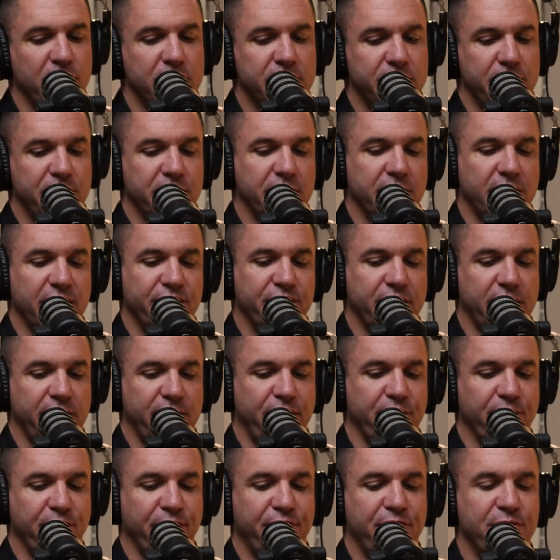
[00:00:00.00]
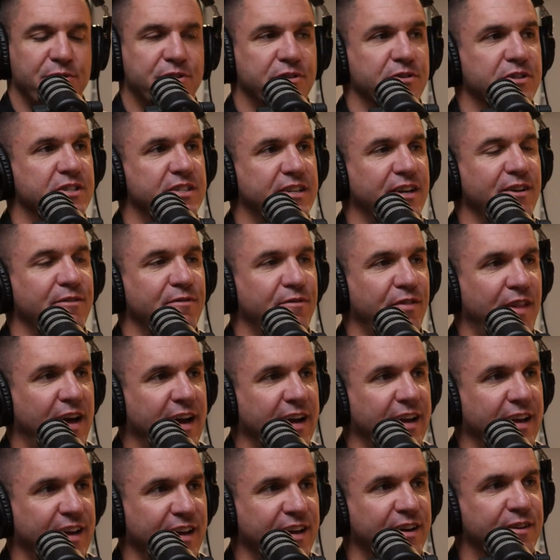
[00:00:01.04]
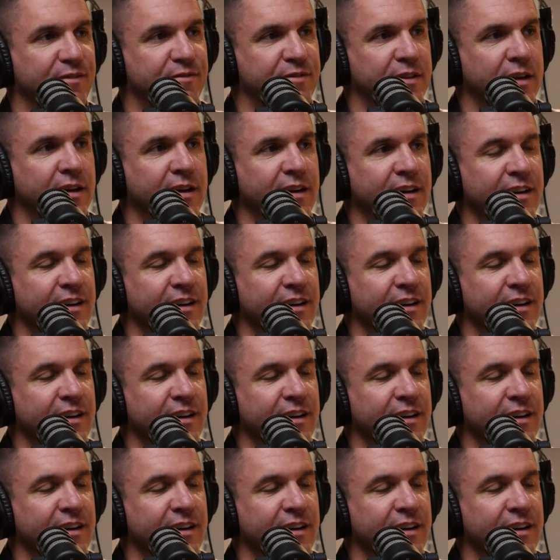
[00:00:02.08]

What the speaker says: is you're giving your future self that gift